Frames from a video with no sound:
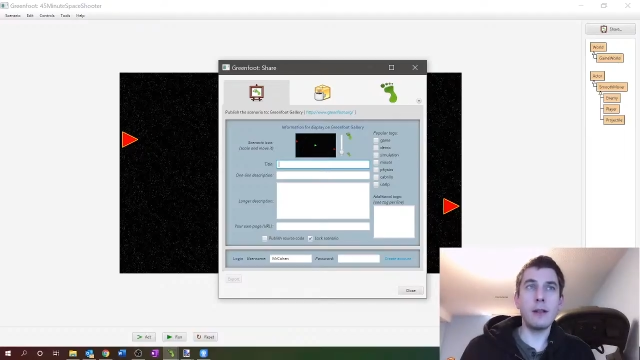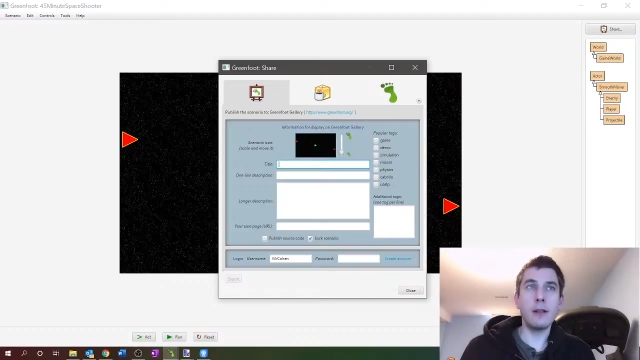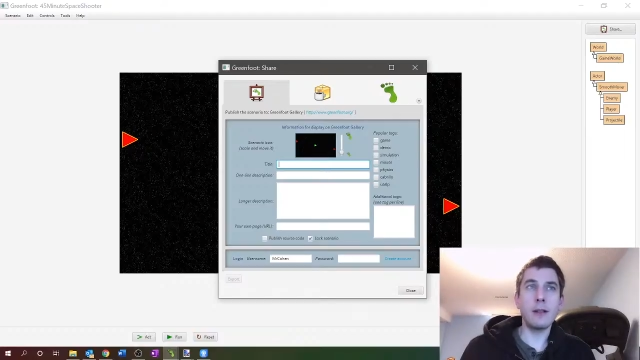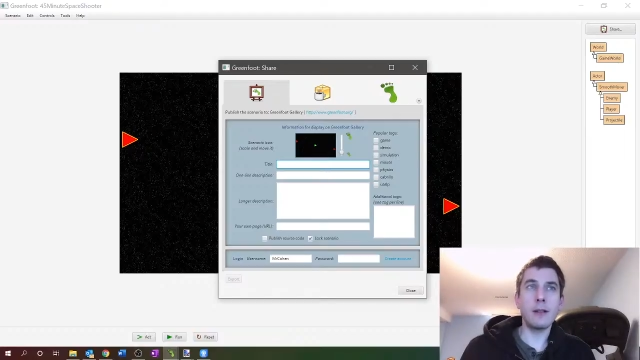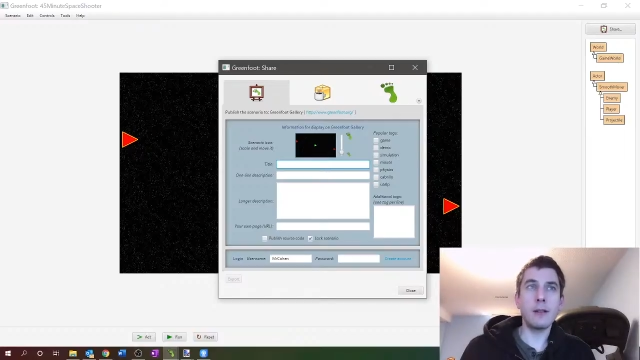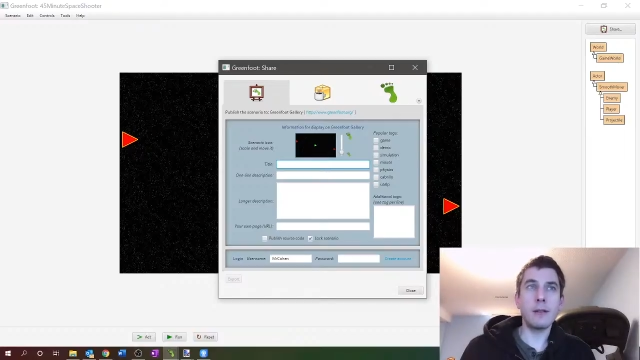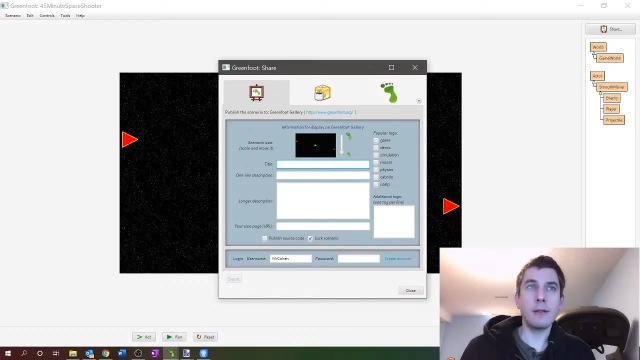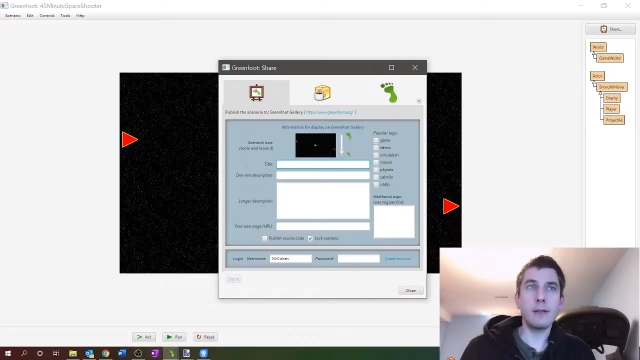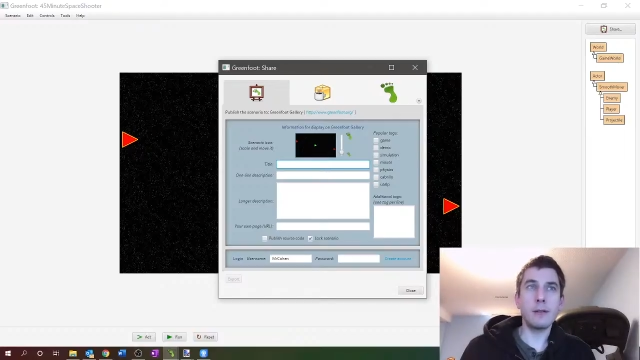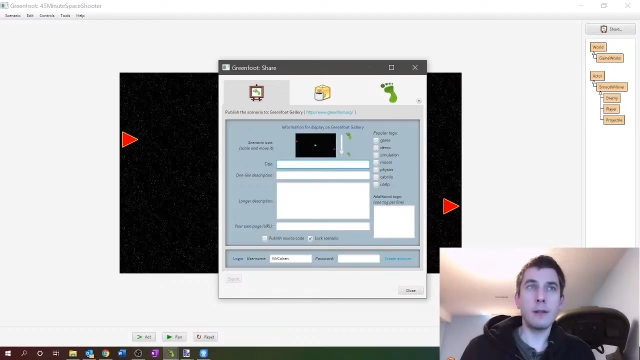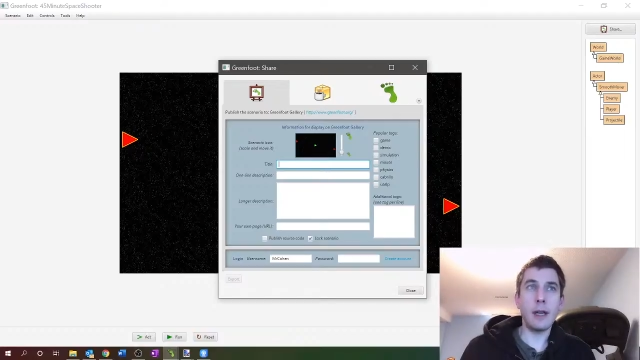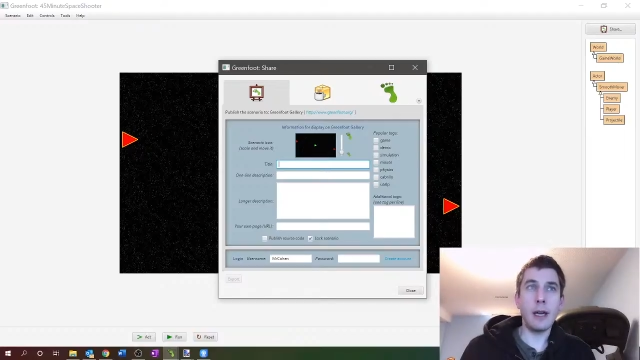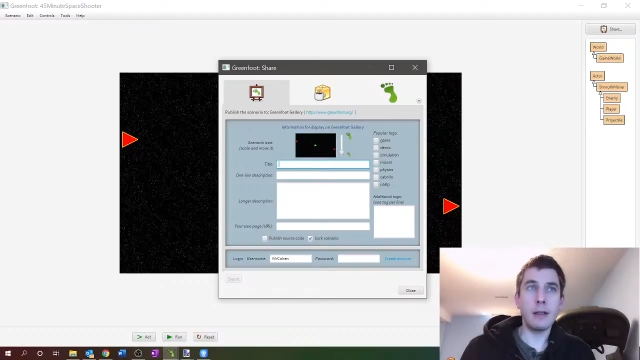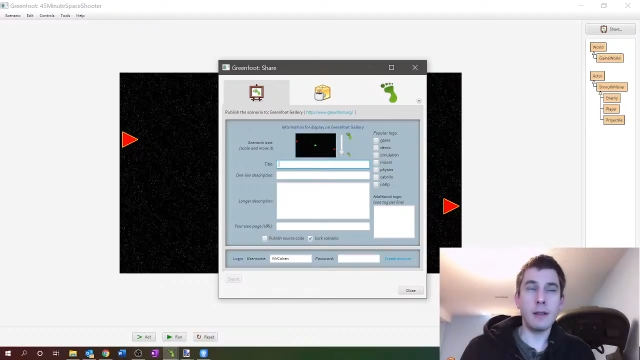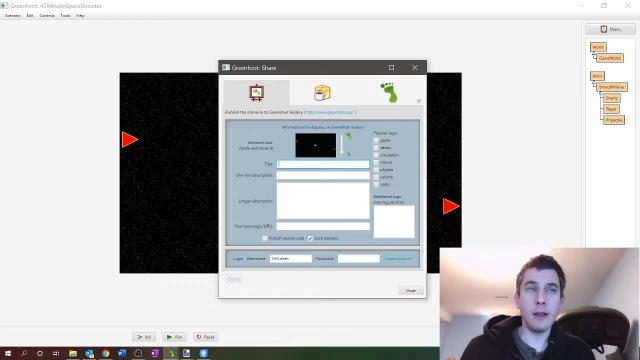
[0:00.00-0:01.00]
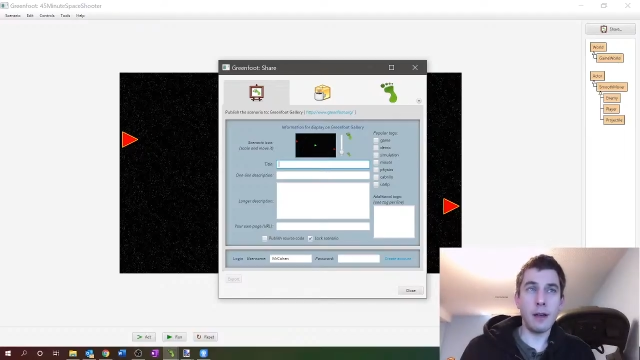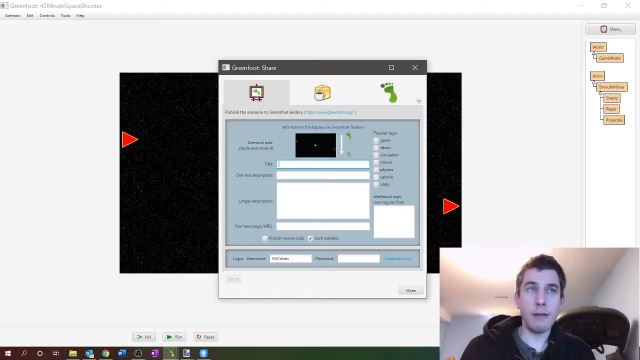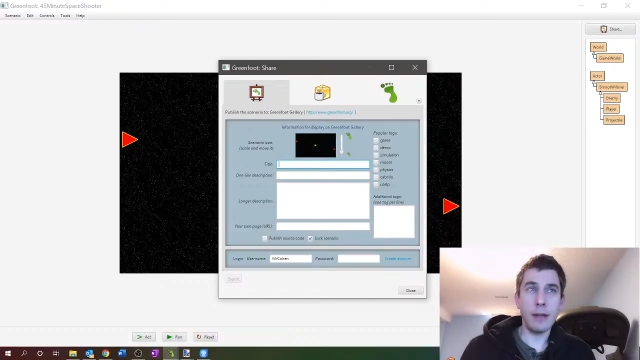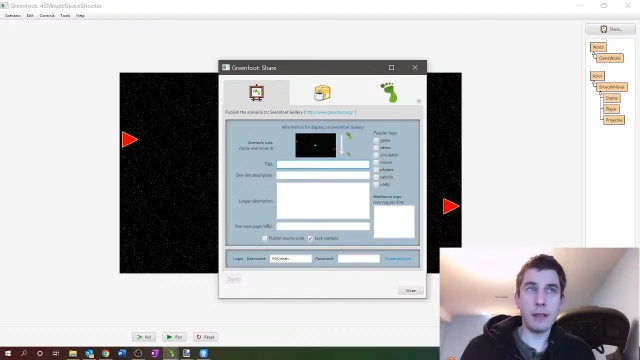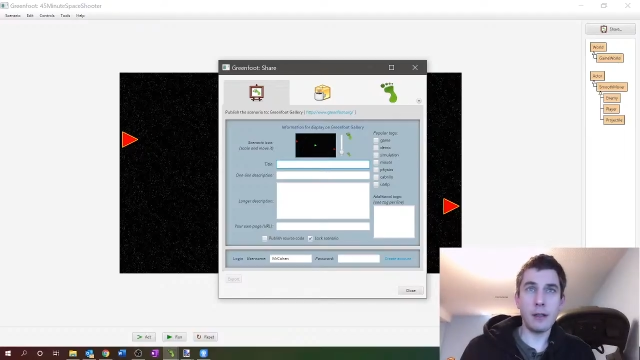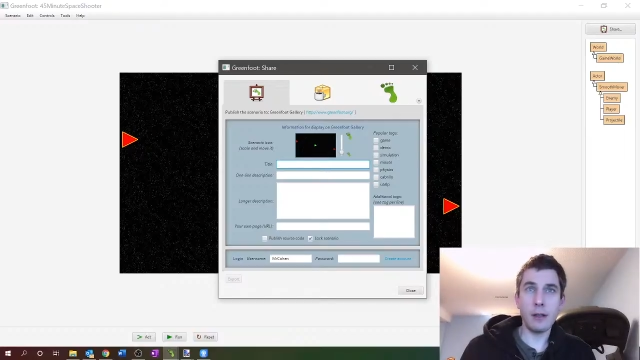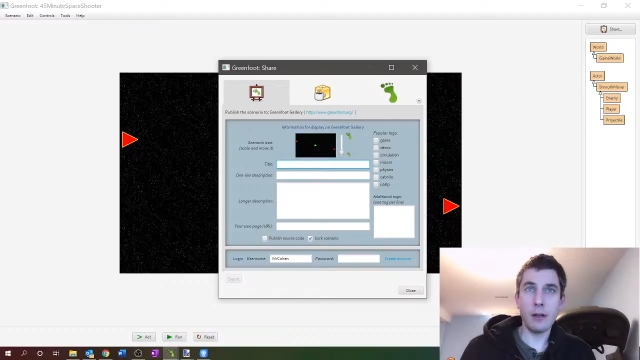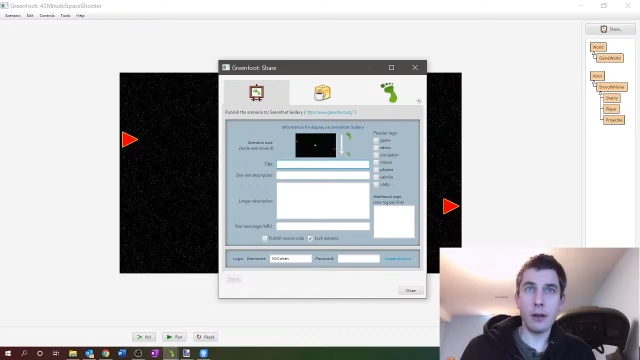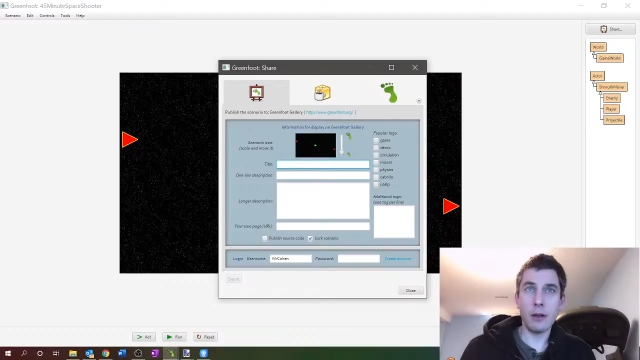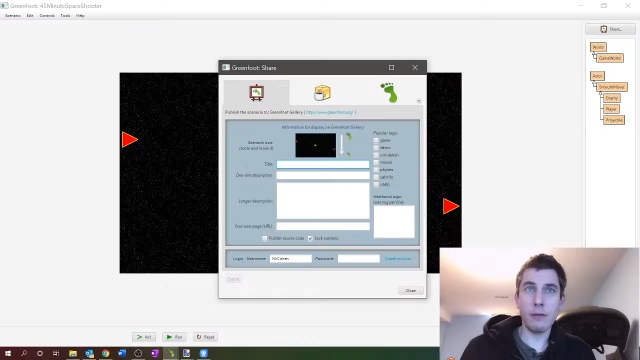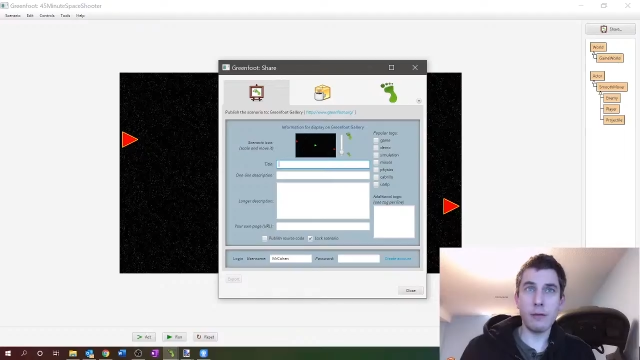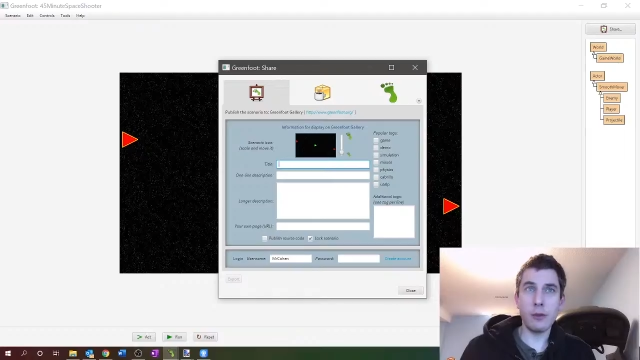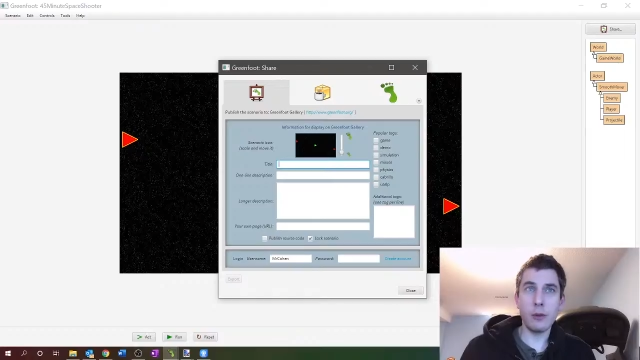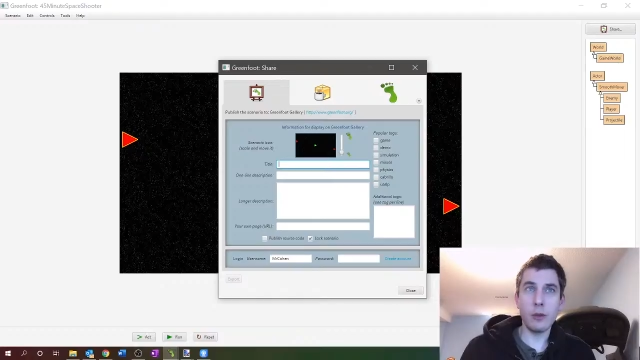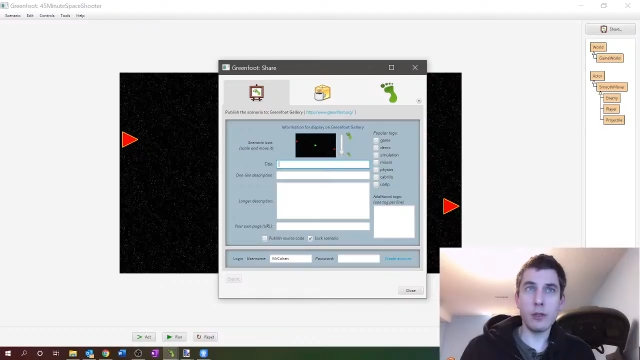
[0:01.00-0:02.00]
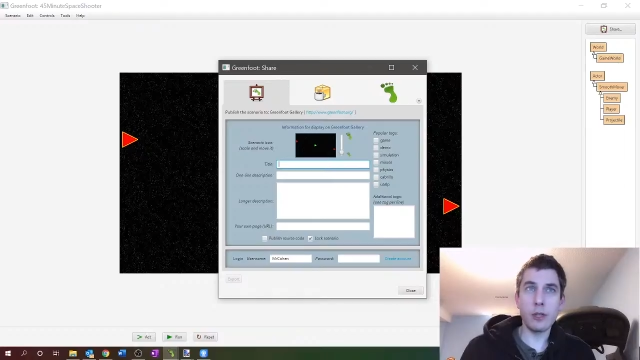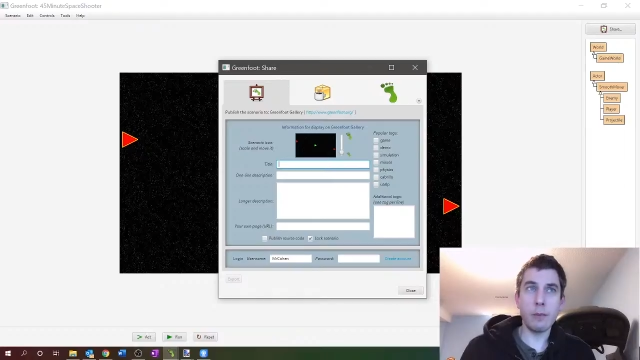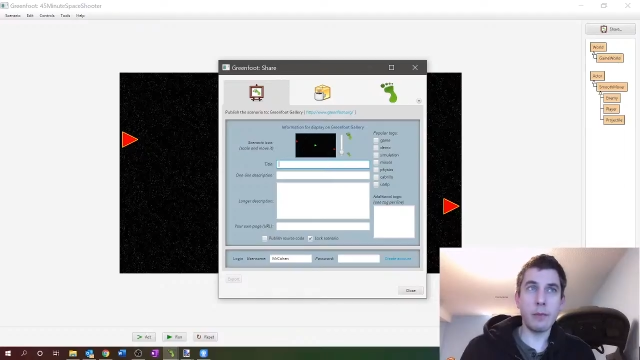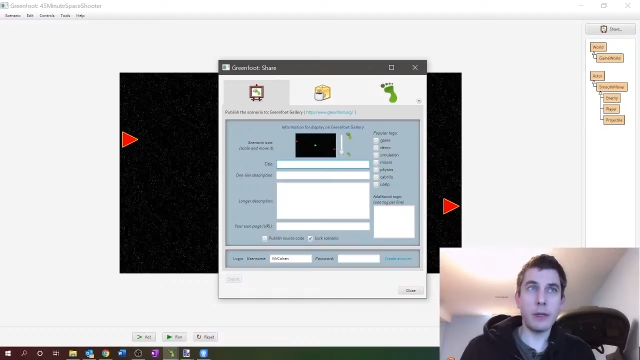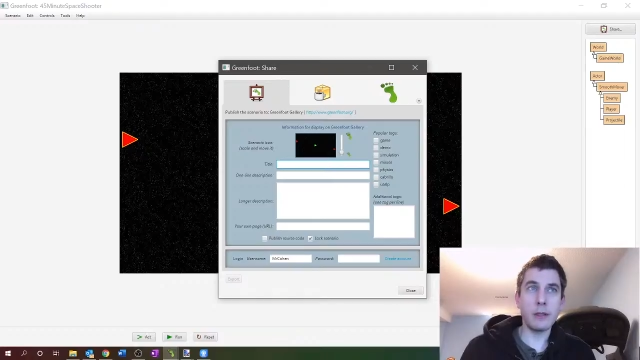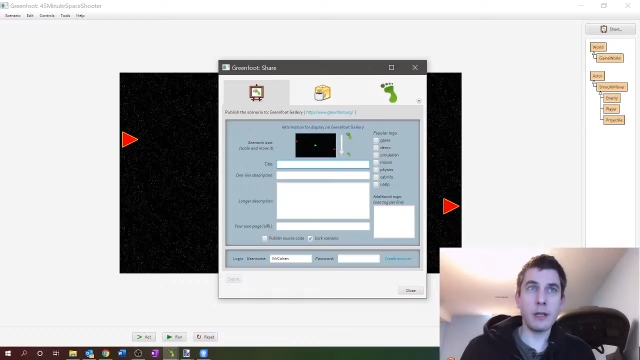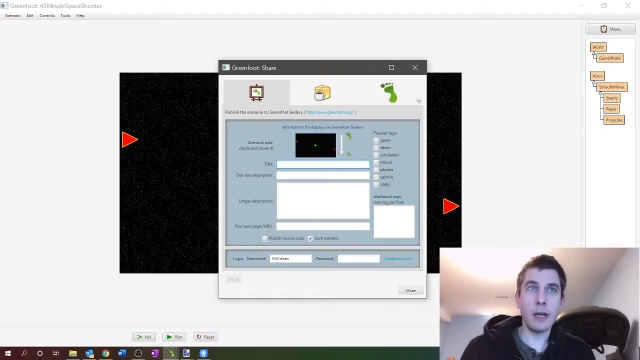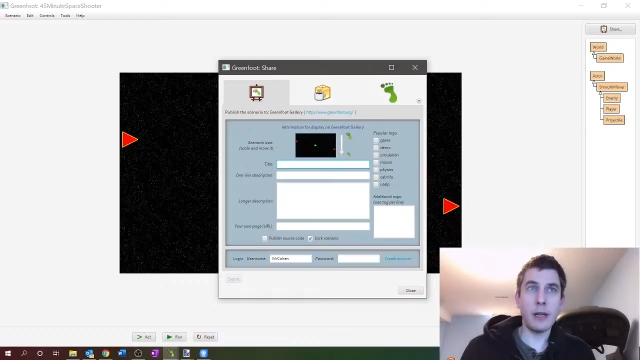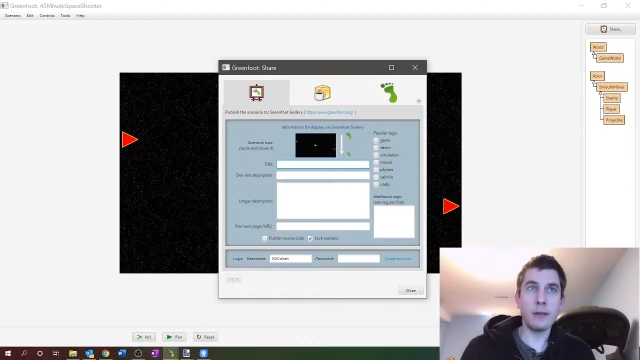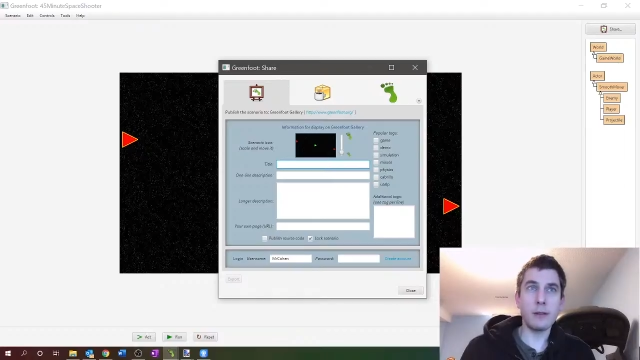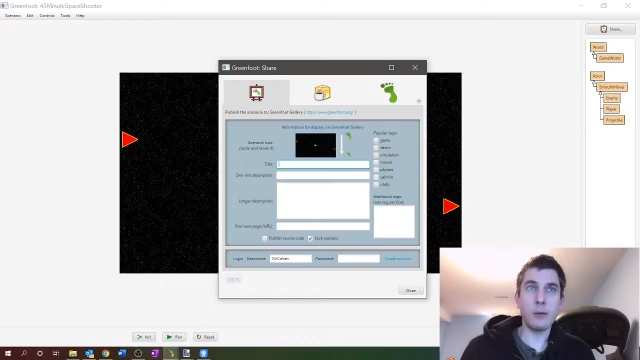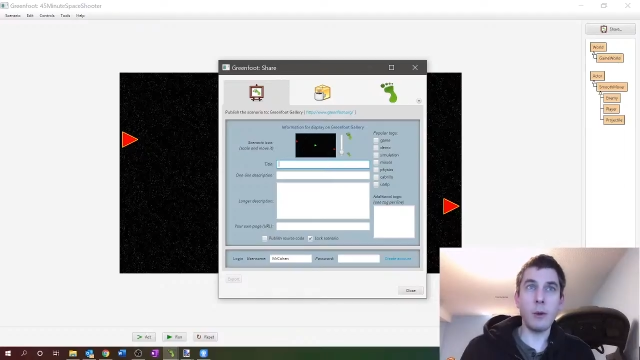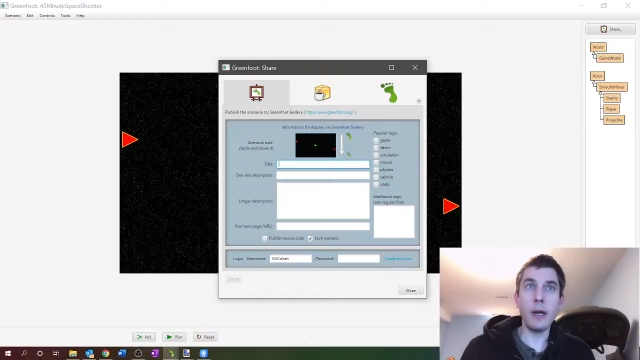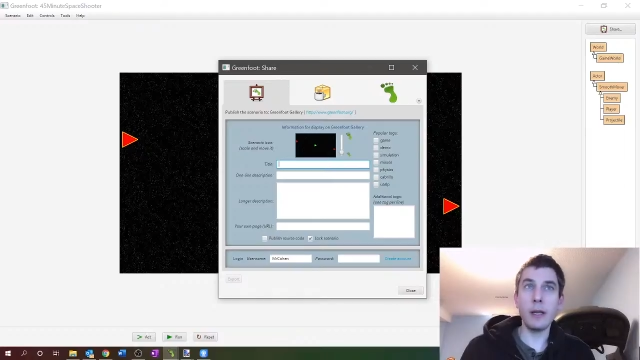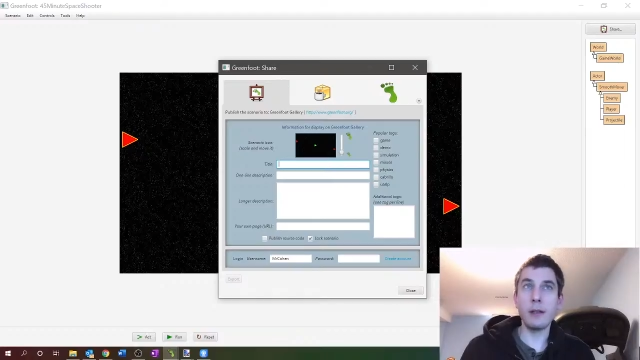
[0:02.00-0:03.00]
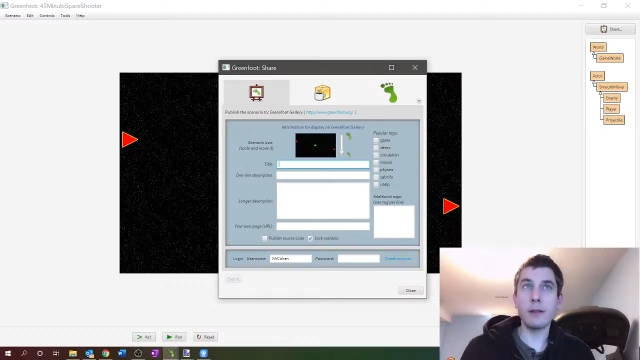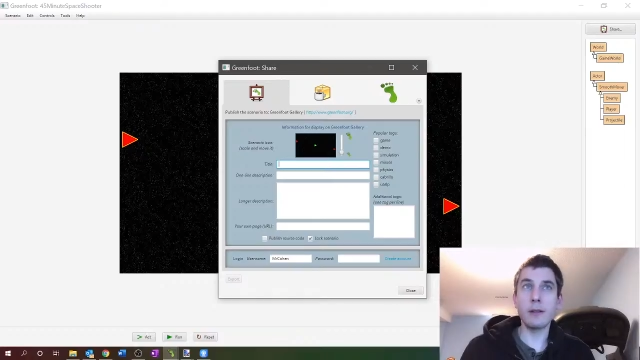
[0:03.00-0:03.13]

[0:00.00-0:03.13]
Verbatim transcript: And I, have had concurrent viewership as high as 20.